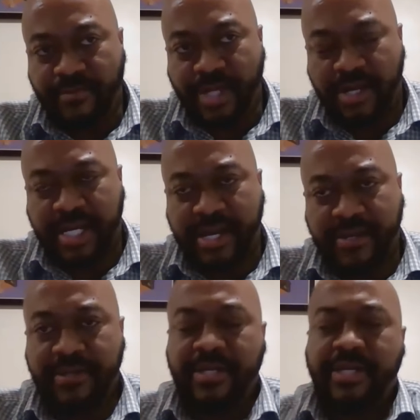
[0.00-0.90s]

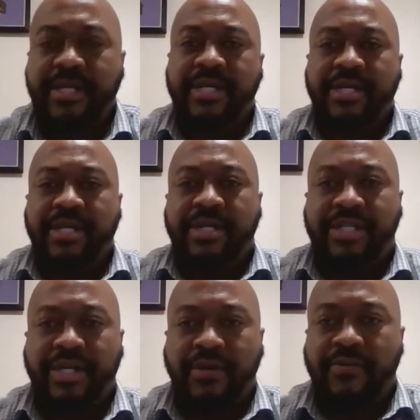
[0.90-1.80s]
Okay,
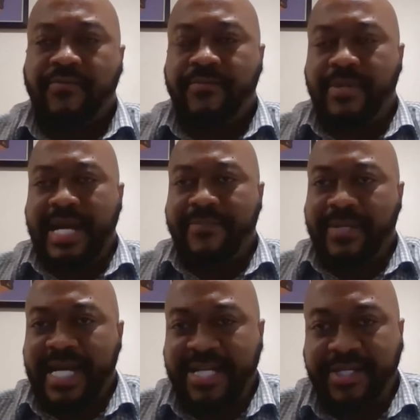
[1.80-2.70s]
so I'm
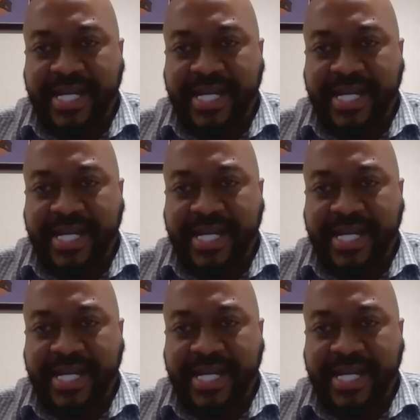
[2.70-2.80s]
glad you